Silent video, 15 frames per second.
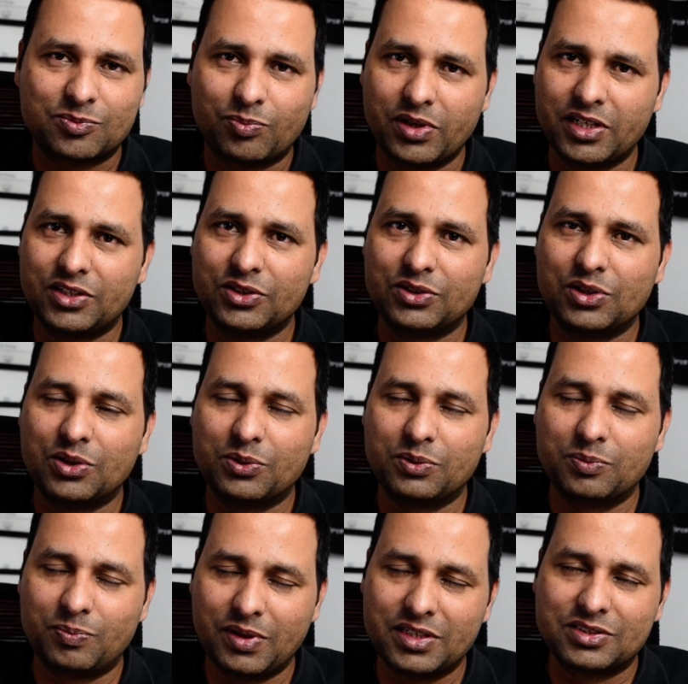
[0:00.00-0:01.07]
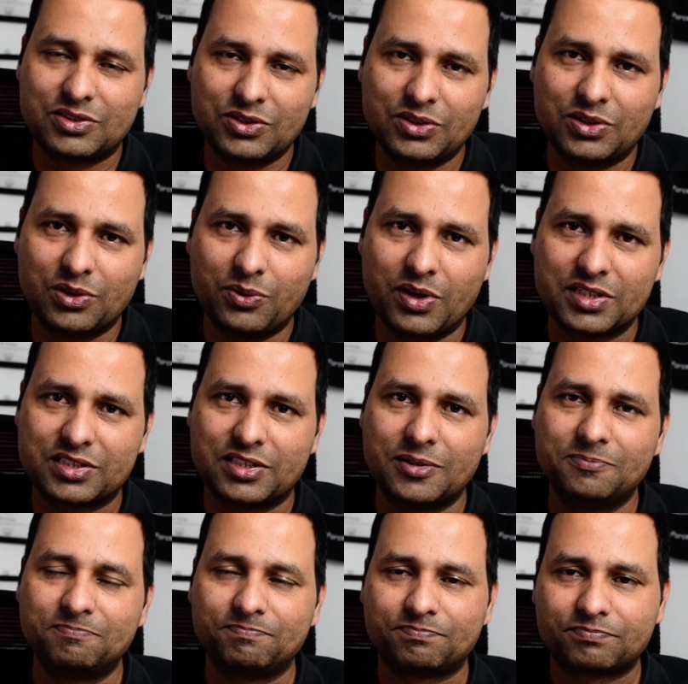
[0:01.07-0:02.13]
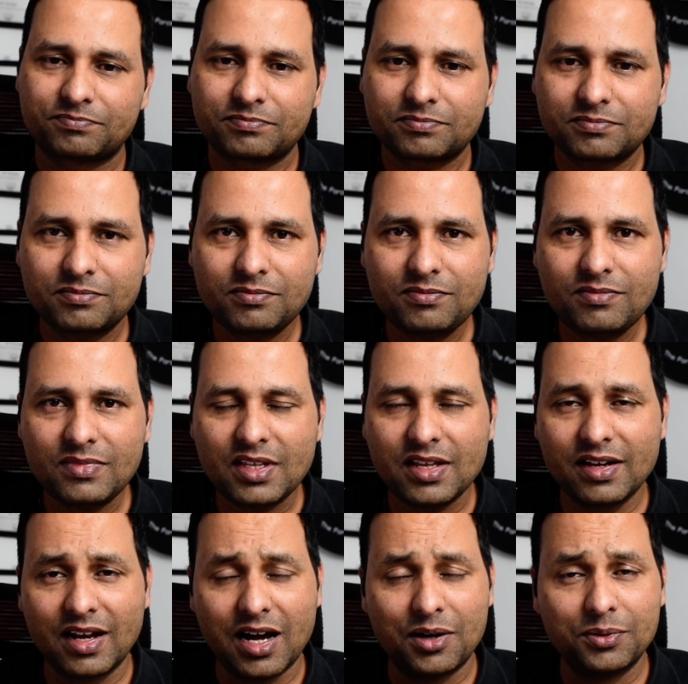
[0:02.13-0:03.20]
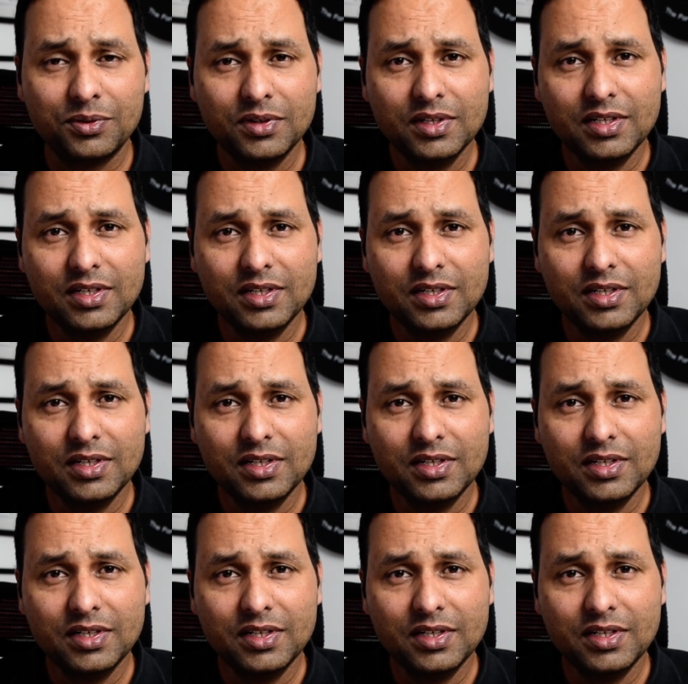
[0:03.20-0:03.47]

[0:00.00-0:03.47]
Please do go watch them. Now,